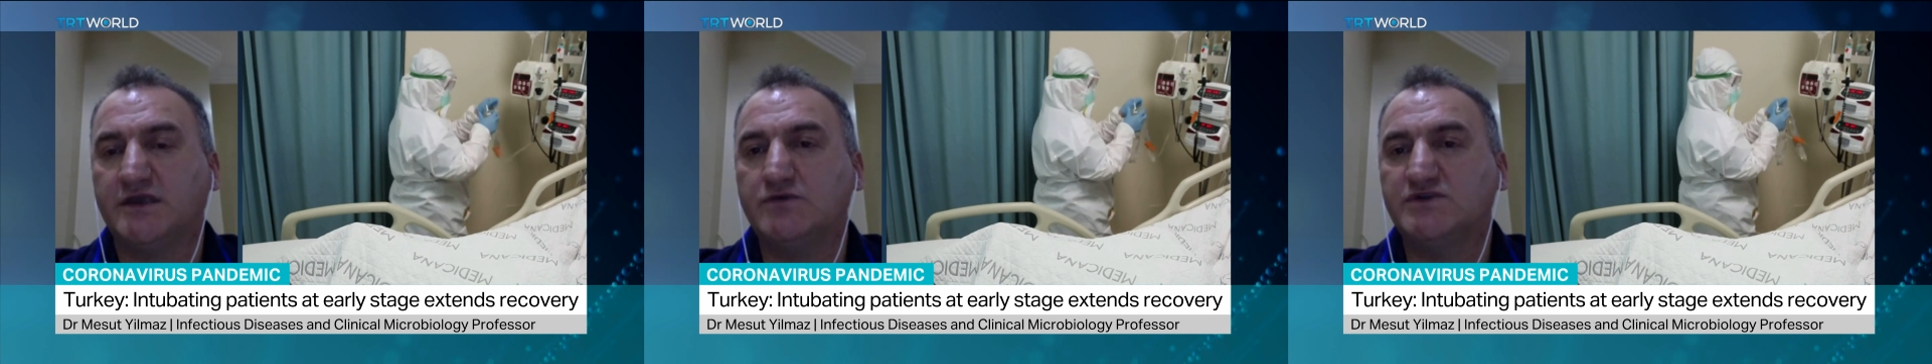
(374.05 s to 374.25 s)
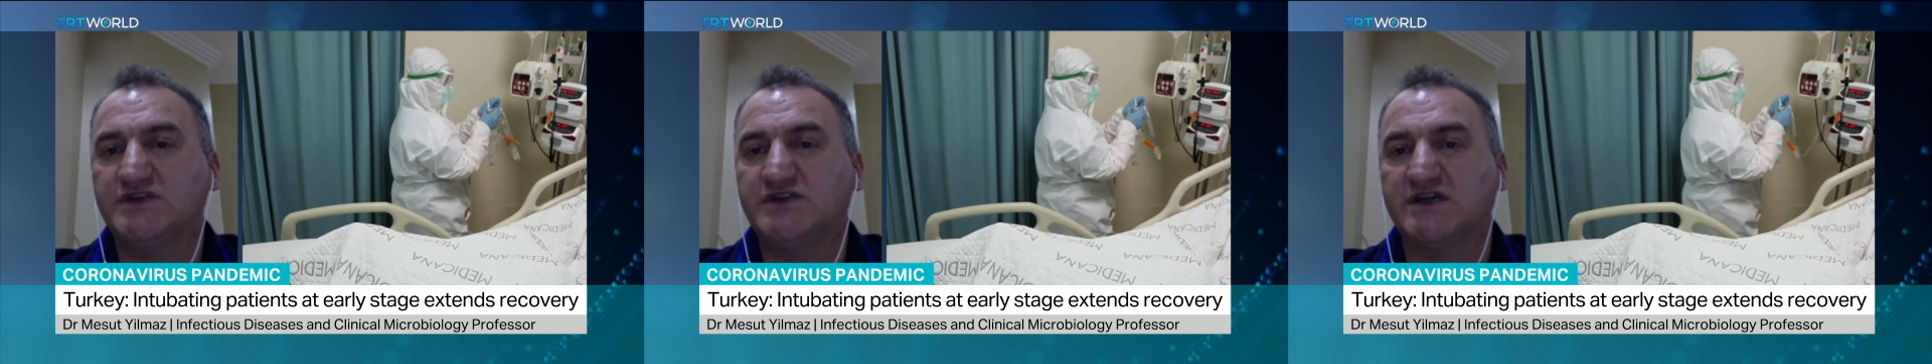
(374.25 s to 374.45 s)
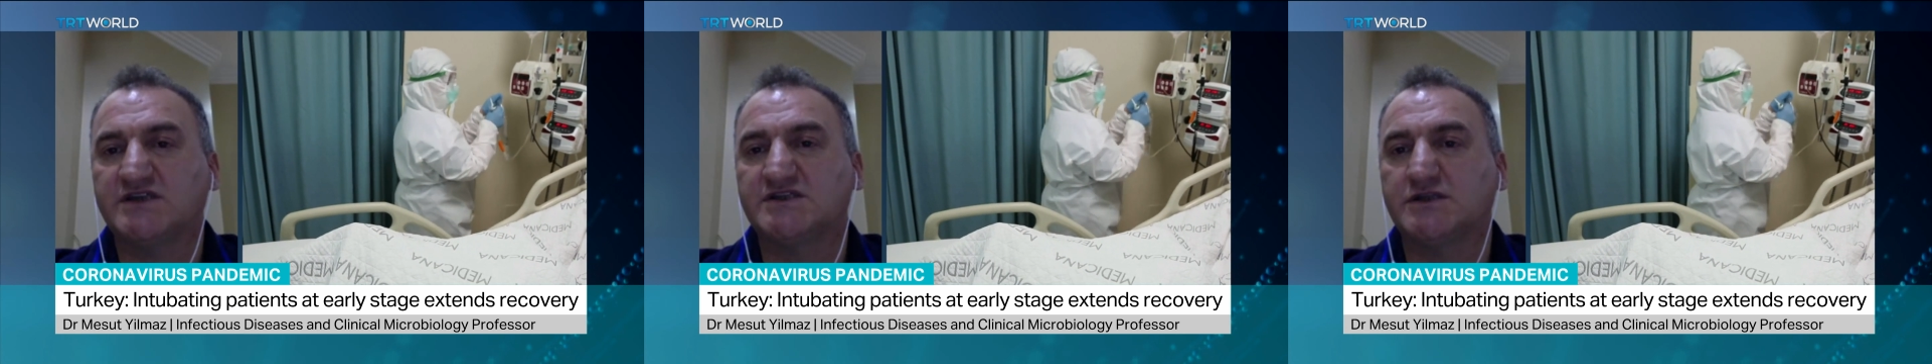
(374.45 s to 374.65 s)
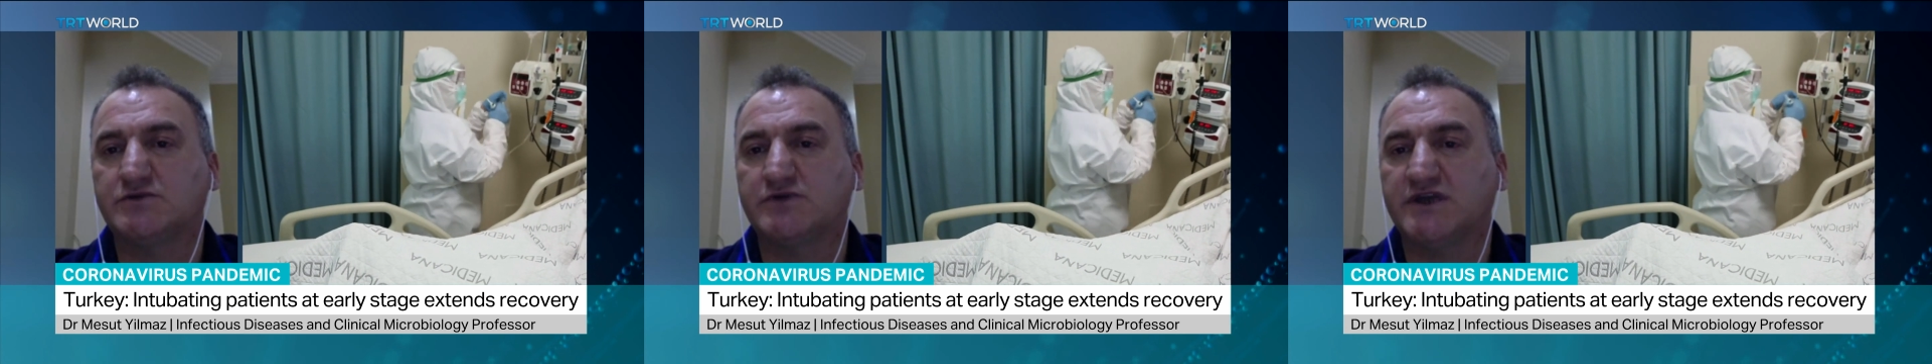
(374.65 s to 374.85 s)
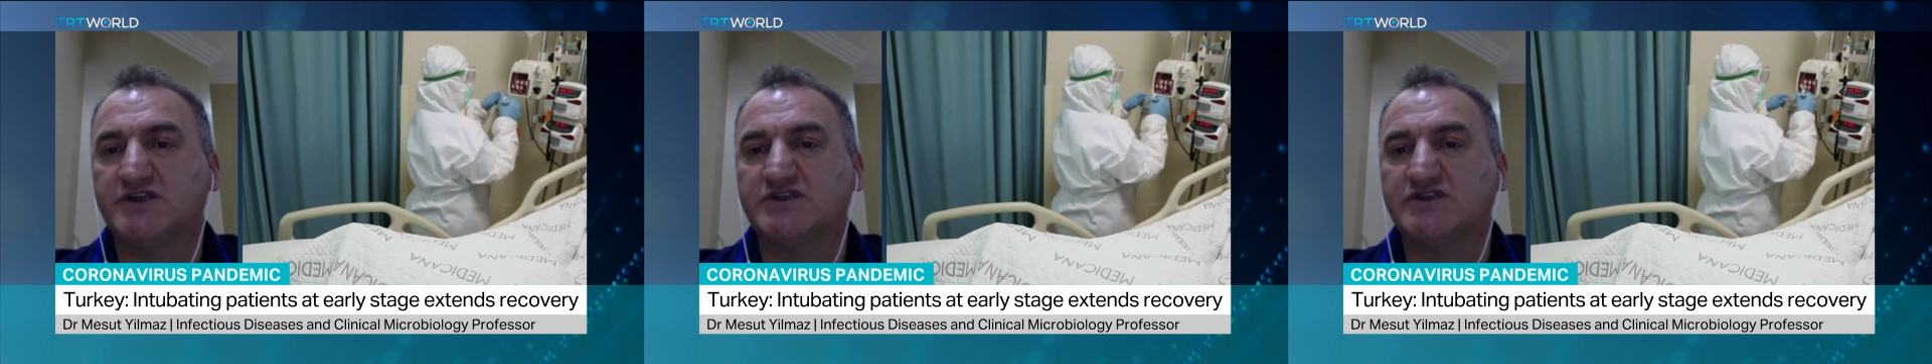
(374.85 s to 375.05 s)
huge
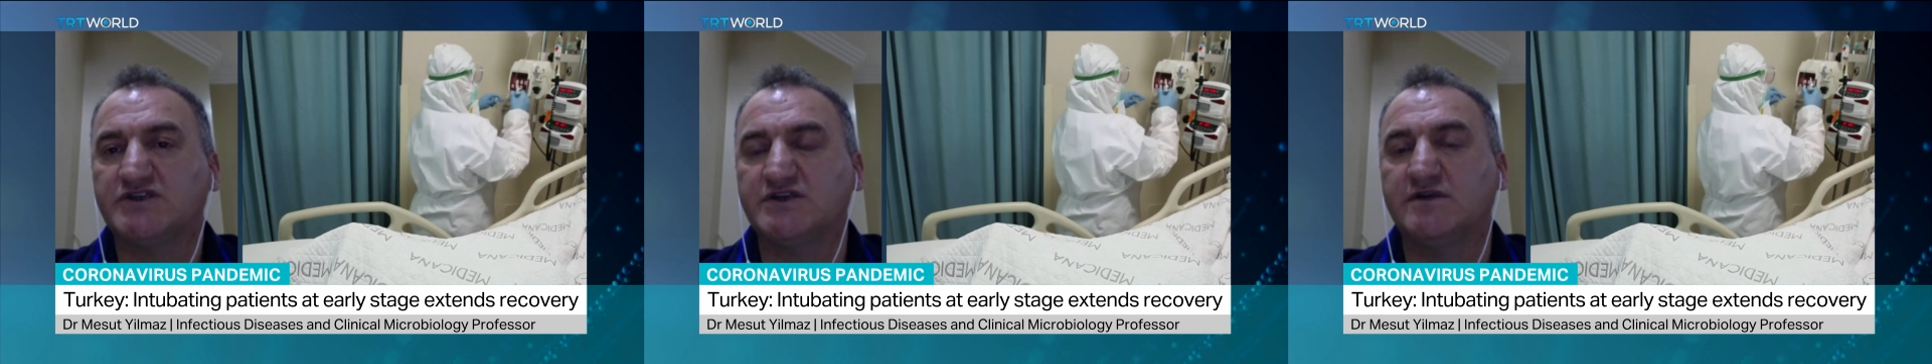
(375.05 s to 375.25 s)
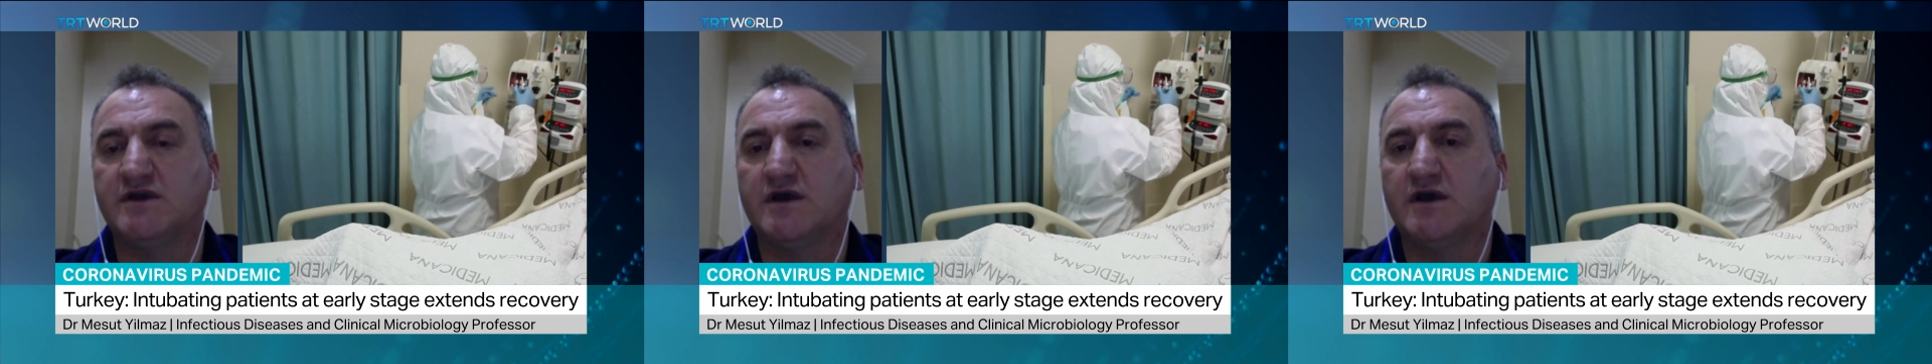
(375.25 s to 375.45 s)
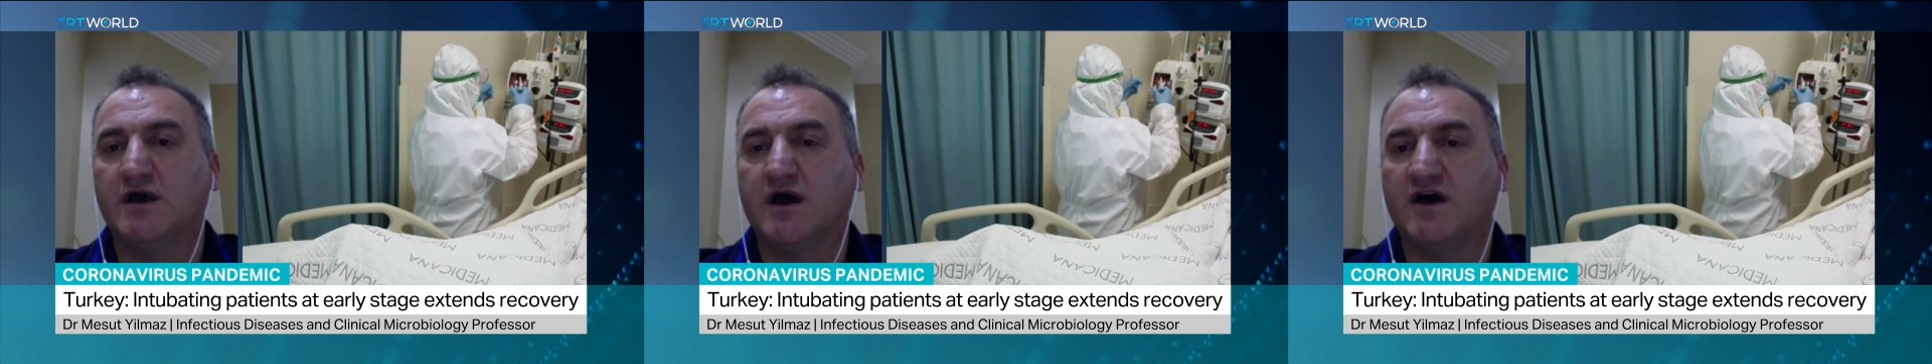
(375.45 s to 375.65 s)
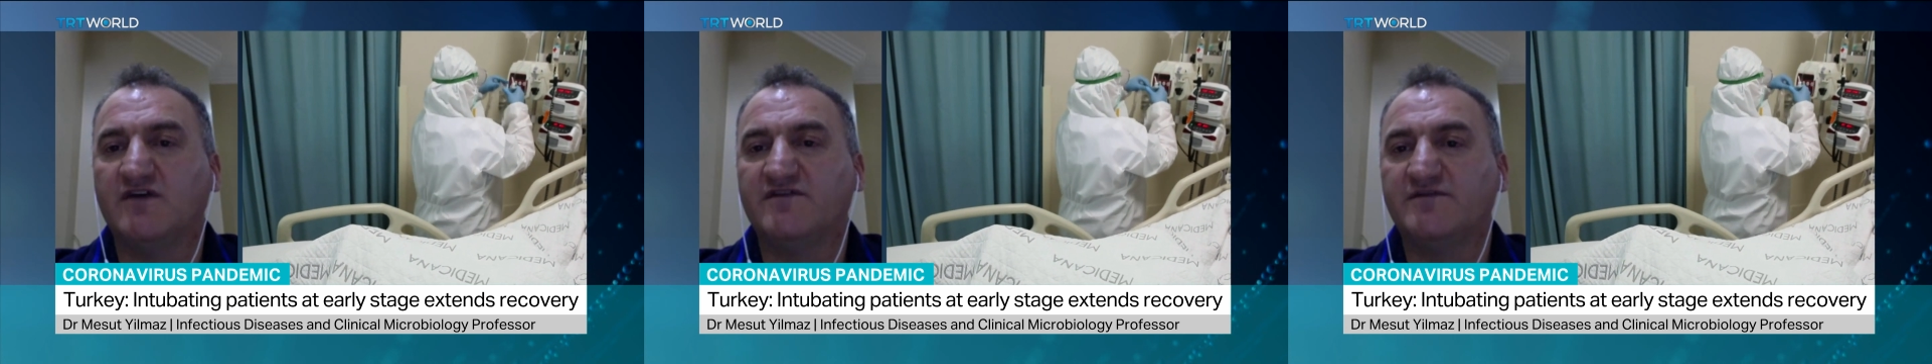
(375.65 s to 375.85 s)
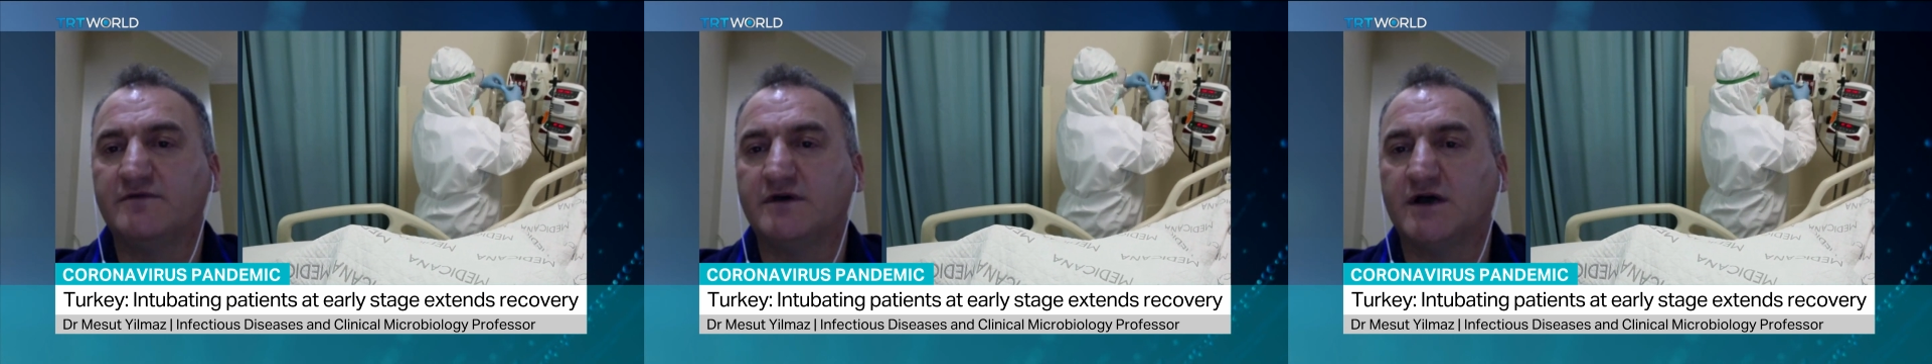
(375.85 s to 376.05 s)
acceleration
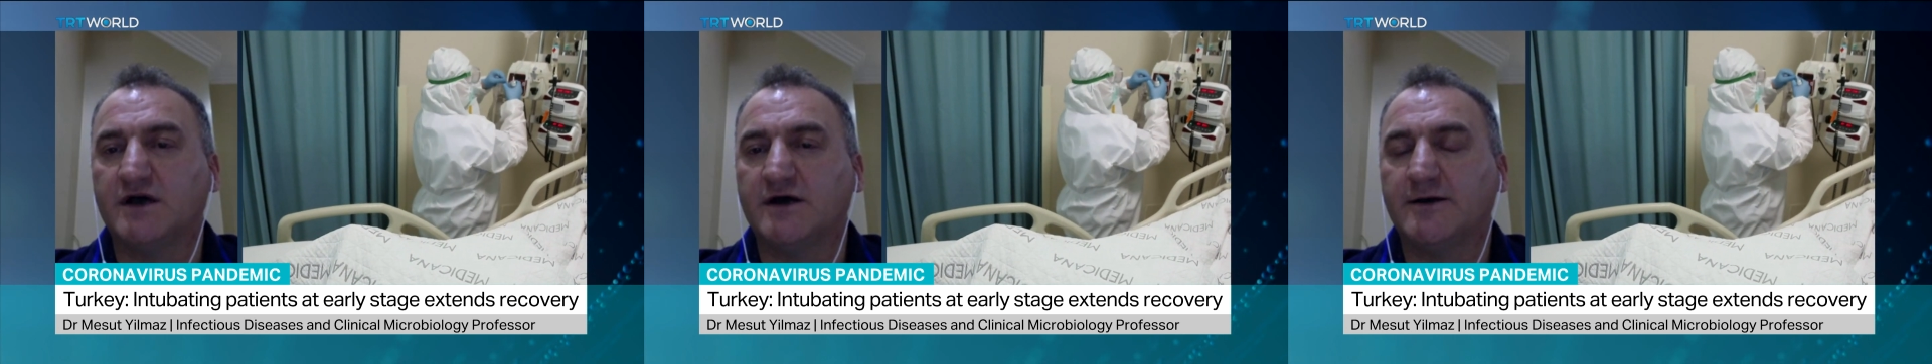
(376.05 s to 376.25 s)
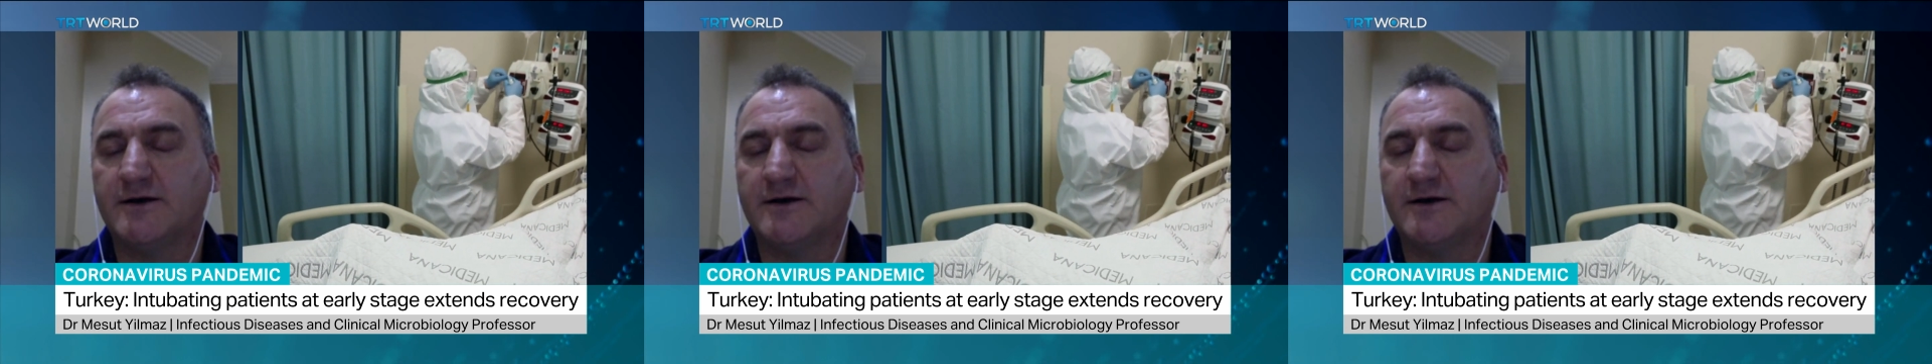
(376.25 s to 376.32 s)
of